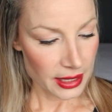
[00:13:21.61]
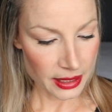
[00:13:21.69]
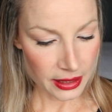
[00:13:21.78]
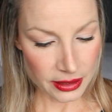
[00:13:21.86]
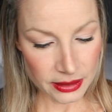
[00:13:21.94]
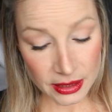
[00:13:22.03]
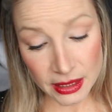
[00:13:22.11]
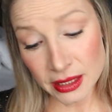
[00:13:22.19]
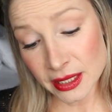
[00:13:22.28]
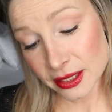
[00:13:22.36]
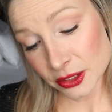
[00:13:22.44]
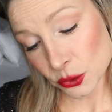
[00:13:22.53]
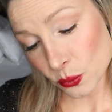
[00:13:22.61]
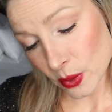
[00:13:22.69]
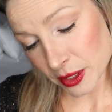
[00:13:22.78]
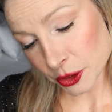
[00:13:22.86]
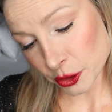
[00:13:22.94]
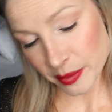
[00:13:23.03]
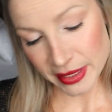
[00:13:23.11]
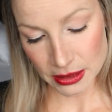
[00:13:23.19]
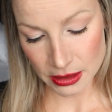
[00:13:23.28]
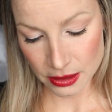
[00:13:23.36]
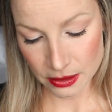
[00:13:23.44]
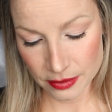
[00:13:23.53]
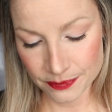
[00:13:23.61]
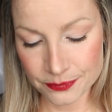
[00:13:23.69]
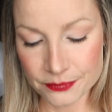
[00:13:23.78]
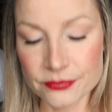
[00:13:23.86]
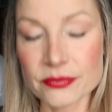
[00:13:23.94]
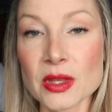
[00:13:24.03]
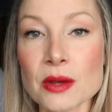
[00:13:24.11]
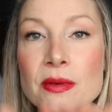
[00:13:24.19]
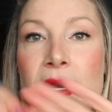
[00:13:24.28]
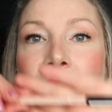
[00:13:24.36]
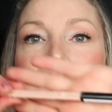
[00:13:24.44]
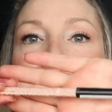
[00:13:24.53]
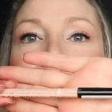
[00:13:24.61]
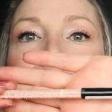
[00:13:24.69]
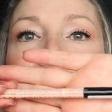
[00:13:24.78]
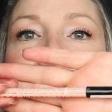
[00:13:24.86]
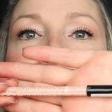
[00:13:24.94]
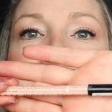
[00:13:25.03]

It is the NYX Wonder Pencil right here.